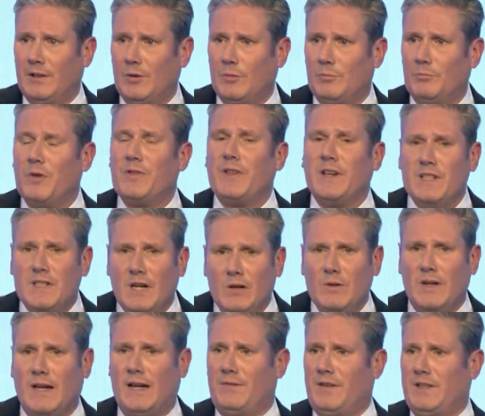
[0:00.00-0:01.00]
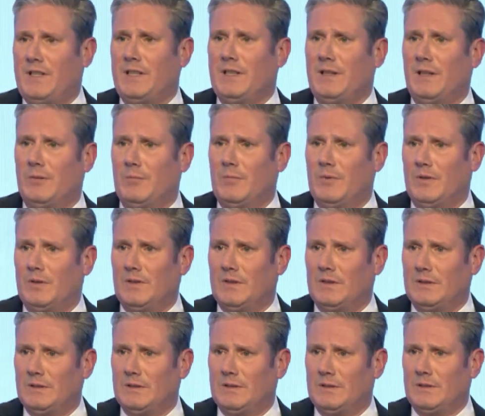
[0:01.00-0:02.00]
But they don't have it in them.
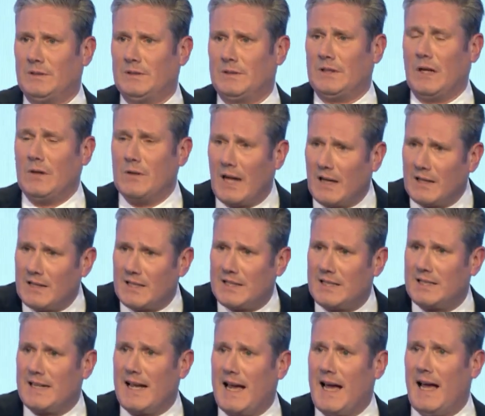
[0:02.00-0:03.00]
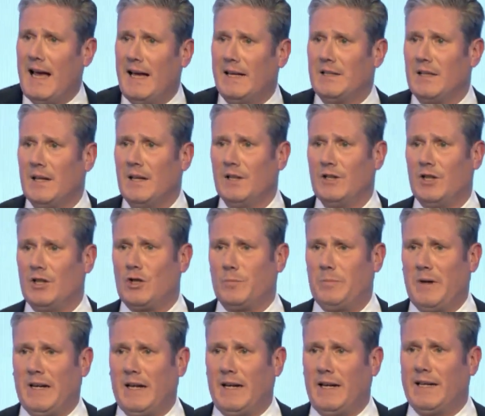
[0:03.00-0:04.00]
Don't understand that to
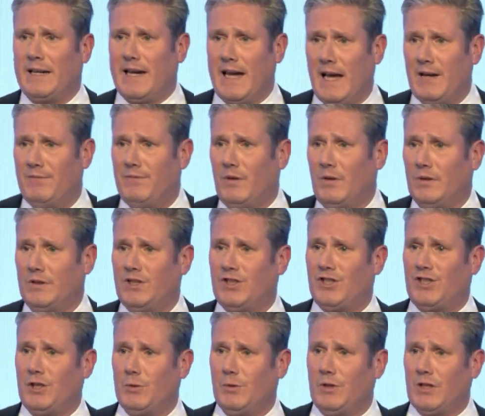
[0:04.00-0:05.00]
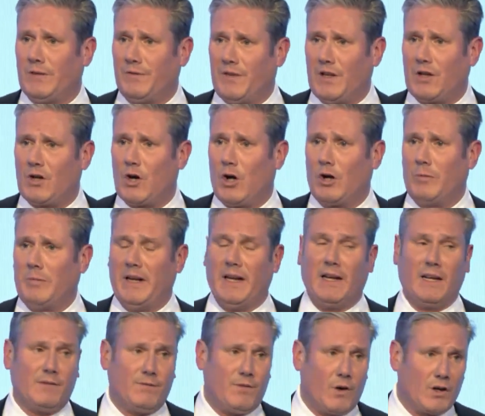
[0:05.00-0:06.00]
be a careful steward of the economy in
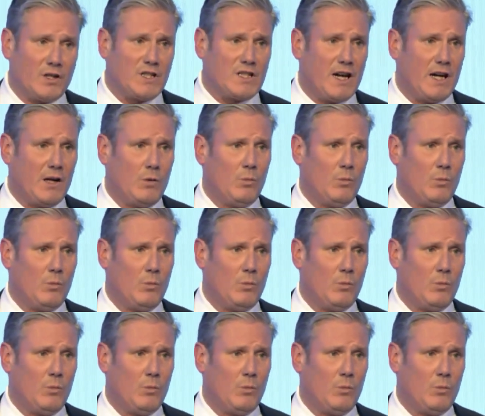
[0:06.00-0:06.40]
a volatile